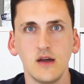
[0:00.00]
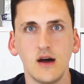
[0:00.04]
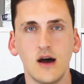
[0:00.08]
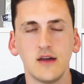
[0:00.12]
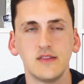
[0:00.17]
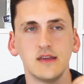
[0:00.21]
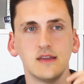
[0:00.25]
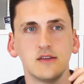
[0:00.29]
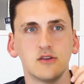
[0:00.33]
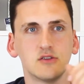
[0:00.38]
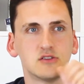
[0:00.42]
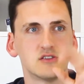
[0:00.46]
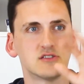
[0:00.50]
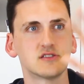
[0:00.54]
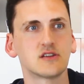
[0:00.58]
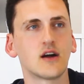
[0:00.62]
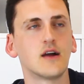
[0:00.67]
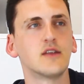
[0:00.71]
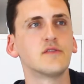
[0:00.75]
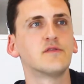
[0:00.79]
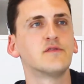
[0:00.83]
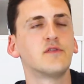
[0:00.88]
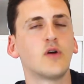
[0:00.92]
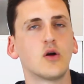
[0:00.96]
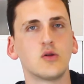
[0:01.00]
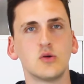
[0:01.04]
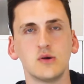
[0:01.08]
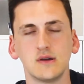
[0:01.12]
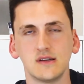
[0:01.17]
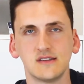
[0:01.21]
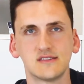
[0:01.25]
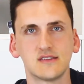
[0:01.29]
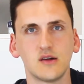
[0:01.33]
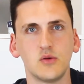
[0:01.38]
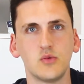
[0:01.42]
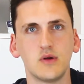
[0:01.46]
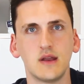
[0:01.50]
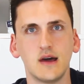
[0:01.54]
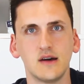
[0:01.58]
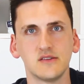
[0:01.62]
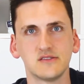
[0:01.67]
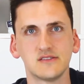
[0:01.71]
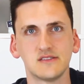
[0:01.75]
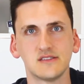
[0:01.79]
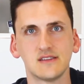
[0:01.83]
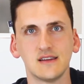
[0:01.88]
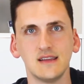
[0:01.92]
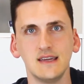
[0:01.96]
I think you're just kind of following someone
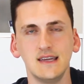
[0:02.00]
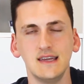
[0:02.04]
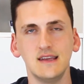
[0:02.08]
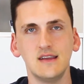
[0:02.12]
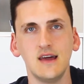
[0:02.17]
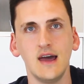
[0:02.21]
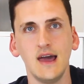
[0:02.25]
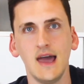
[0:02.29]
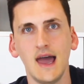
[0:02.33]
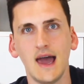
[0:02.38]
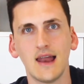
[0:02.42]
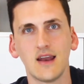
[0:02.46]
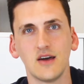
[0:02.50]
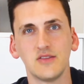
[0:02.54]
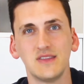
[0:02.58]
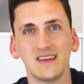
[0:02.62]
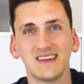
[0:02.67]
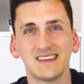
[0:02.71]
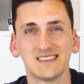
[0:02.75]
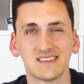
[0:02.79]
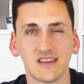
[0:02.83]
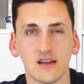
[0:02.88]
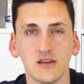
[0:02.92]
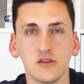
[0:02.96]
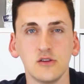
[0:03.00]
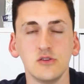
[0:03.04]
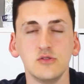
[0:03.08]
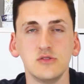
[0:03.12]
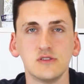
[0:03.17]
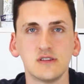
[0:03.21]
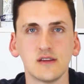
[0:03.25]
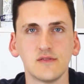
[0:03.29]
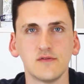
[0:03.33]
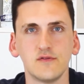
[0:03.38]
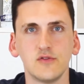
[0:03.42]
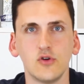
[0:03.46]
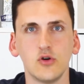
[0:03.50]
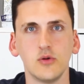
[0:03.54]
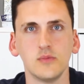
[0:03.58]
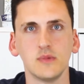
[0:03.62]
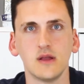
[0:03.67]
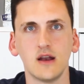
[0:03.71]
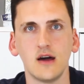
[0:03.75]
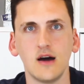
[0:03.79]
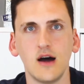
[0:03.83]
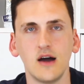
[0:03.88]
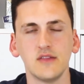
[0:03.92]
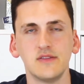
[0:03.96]
else's lead. And I think it's a losing
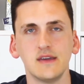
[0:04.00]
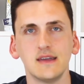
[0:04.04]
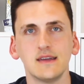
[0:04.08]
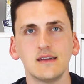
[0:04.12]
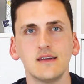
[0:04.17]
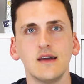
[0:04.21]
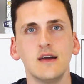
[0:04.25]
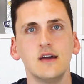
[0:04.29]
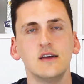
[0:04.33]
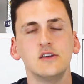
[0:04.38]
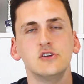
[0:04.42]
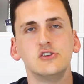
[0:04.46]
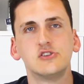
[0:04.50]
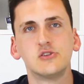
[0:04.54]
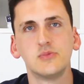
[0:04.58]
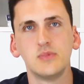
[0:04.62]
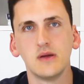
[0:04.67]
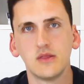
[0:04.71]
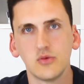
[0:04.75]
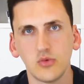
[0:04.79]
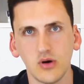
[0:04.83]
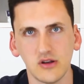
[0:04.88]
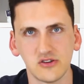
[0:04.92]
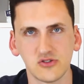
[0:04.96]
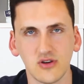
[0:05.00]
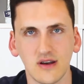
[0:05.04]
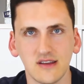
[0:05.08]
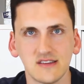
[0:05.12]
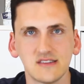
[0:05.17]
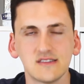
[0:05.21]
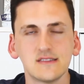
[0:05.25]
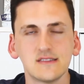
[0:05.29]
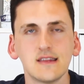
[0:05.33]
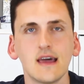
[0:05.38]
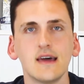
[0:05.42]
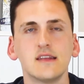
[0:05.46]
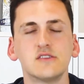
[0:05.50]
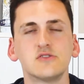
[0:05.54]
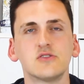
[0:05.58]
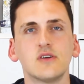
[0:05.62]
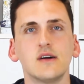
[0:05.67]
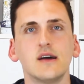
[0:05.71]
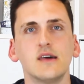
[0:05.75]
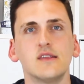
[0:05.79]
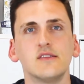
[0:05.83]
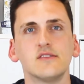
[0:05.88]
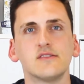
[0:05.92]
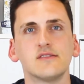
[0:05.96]
formula. I think you should be the one trying to set
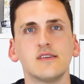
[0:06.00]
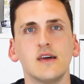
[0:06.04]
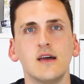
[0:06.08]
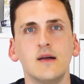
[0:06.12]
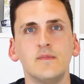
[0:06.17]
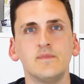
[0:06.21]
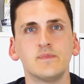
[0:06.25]
trends.